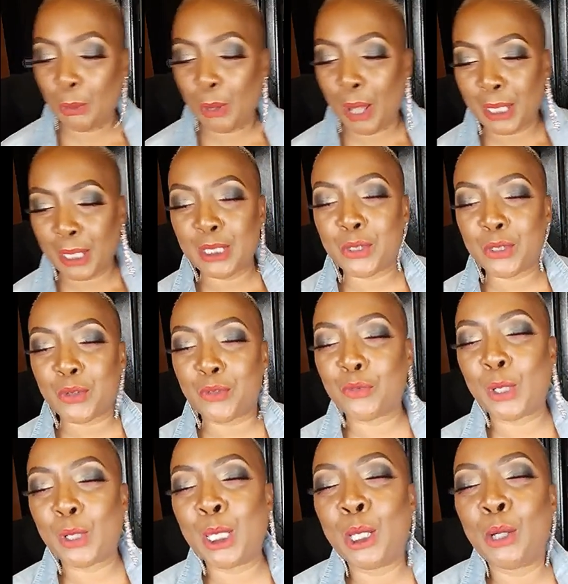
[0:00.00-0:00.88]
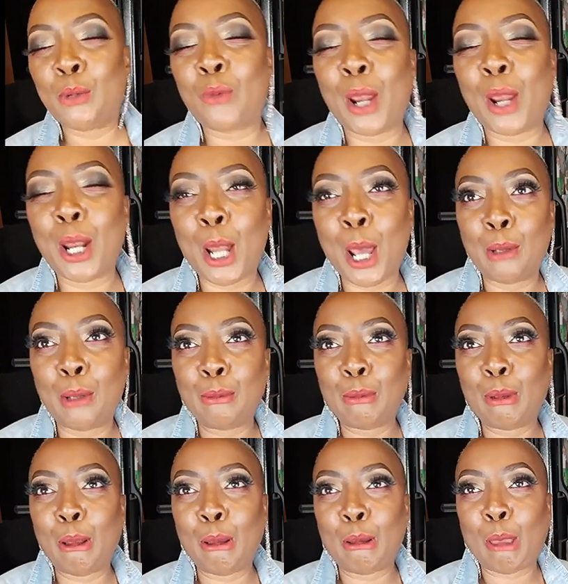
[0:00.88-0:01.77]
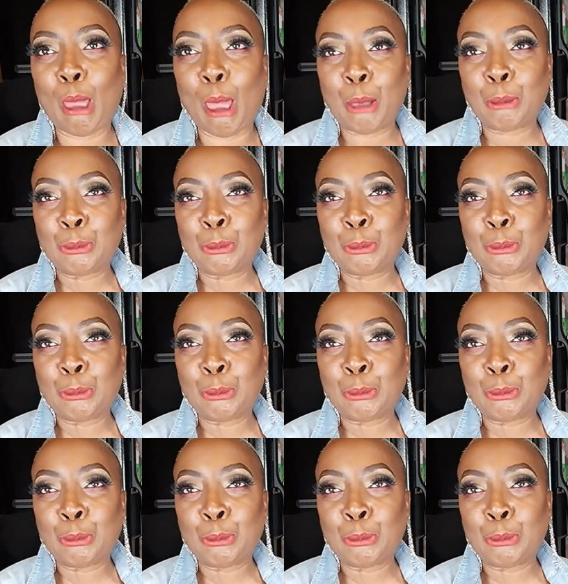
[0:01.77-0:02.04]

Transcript: I need your free help right now. Okay.